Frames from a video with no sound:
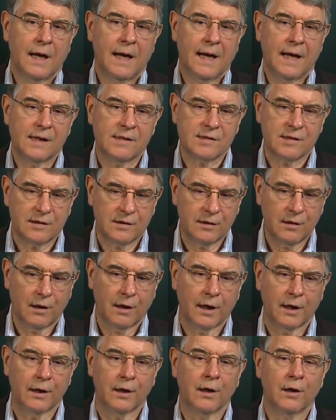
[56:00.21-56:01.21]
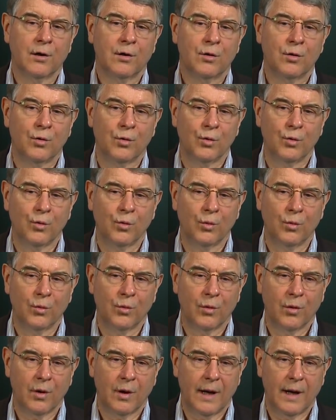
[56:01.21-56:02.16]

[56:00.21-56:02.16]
has a daughter who